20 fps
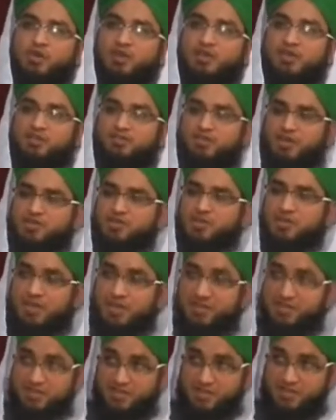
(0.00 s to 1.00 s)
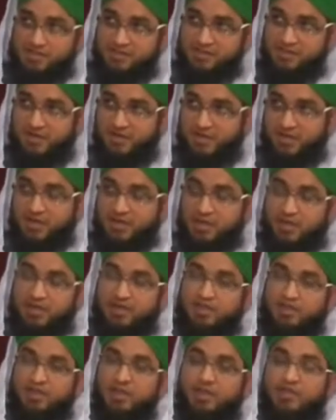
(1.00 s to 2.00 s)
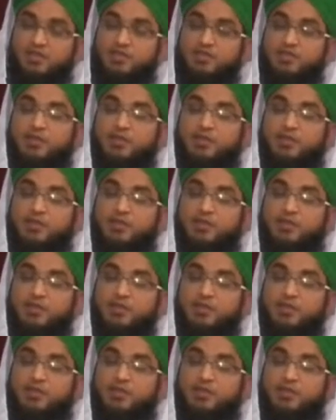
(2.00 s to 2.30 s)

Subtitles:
it is mentioned, he says that